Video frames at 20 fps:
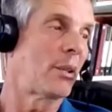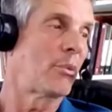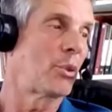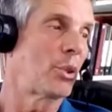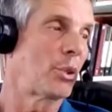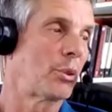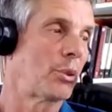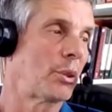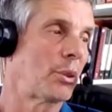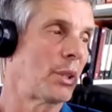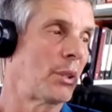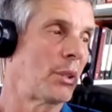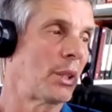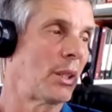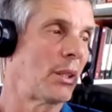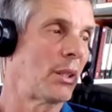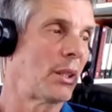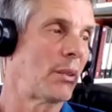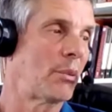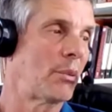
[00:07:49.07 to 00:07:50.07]
a real
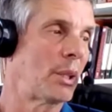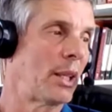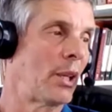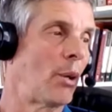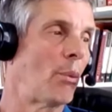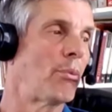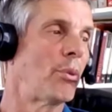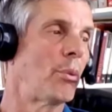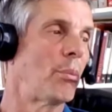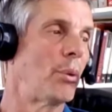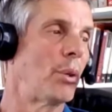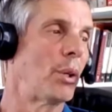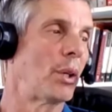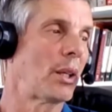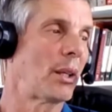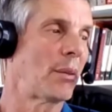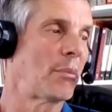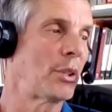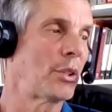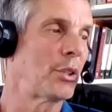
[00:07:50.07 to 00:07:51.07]
a, a helpful book.
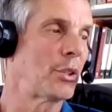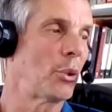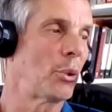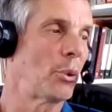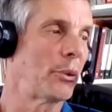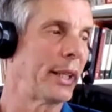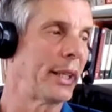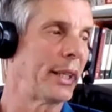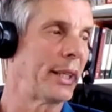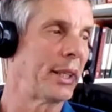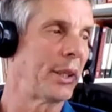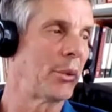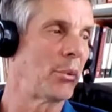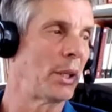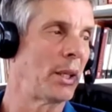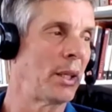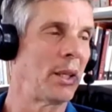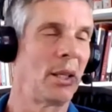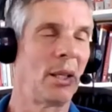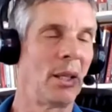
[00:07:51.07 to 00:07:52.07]
I've been told that anyway.